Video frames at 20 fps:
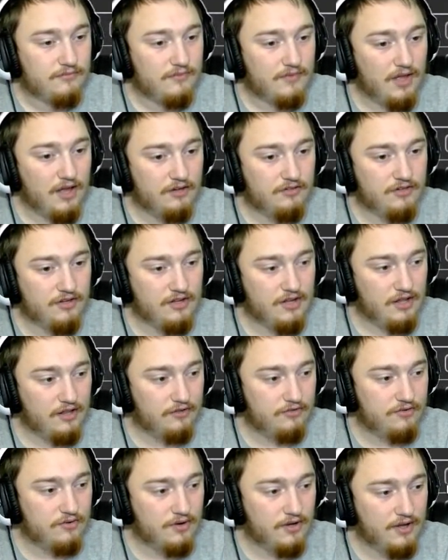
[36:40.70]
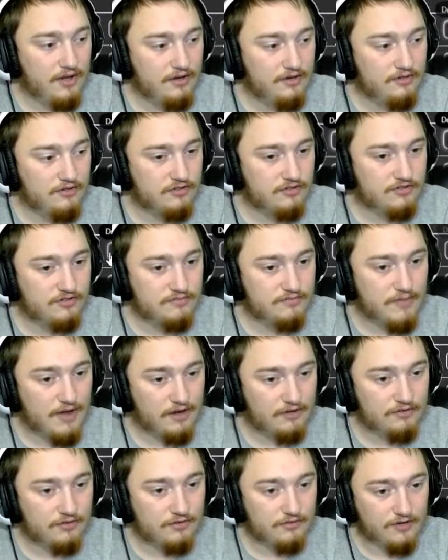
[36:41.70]
Actually, yeah, let's go ahead and just
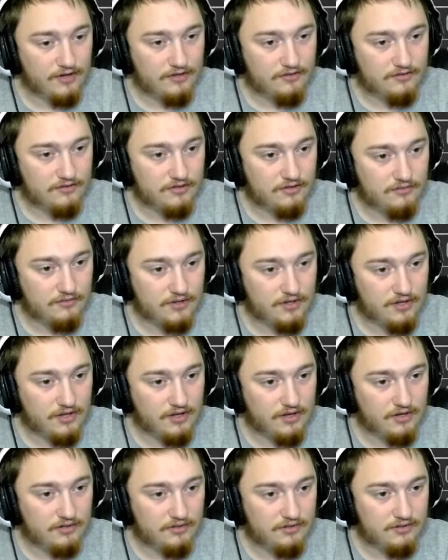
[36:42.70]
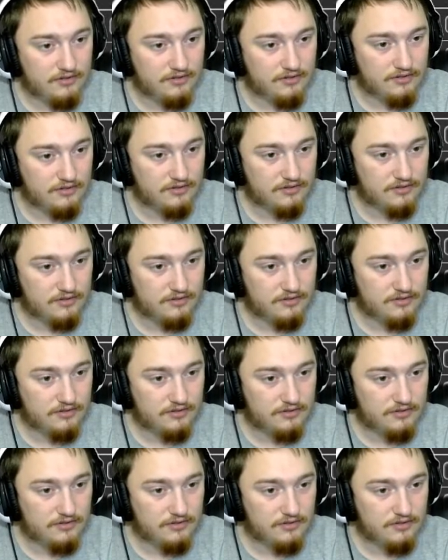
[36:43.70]
max our fans here if we can.
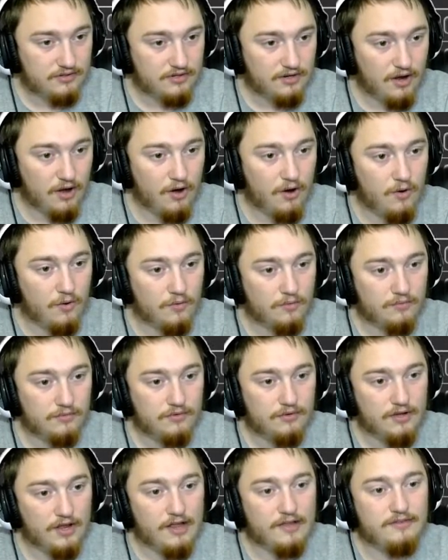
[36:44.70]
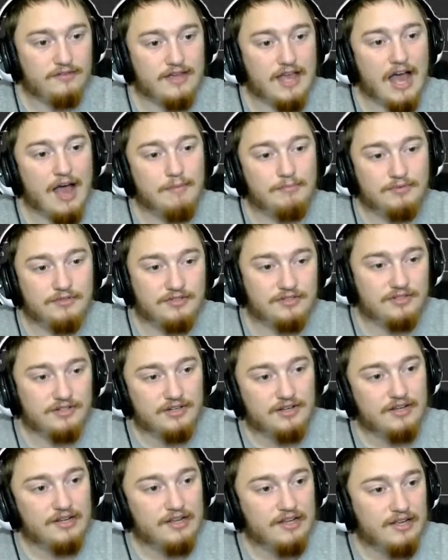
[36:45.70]
Oh, it's capped.
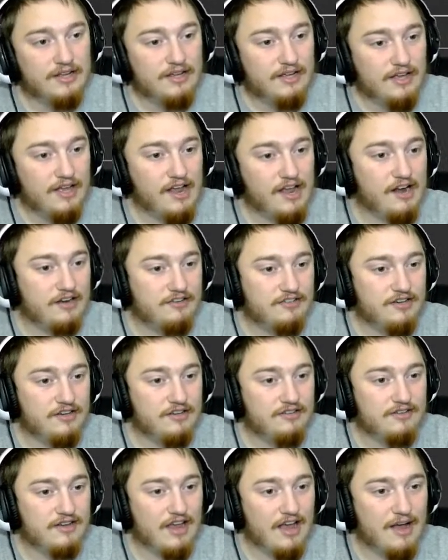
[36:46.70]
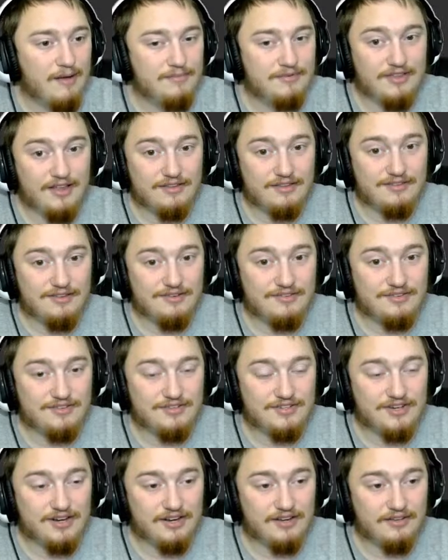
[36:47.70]
It actually is capped. That's
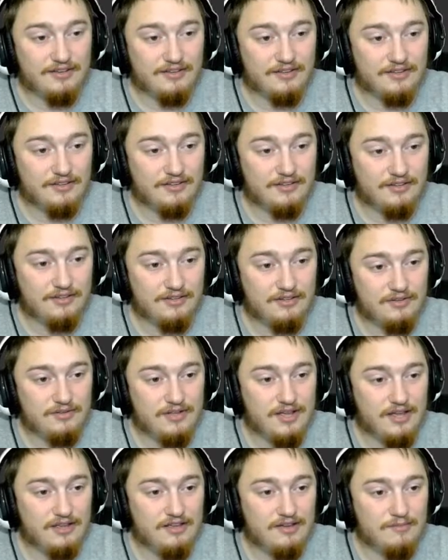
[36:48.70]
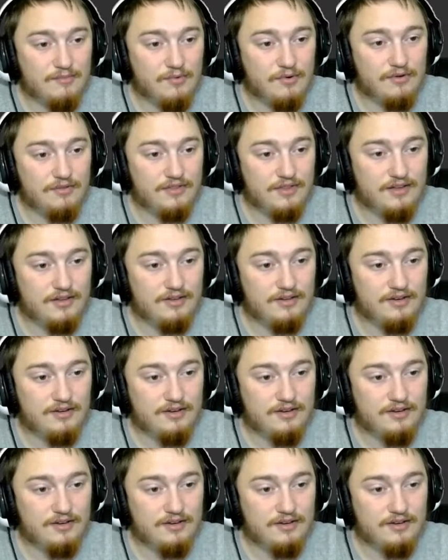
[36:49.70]
interesting. You can't get more than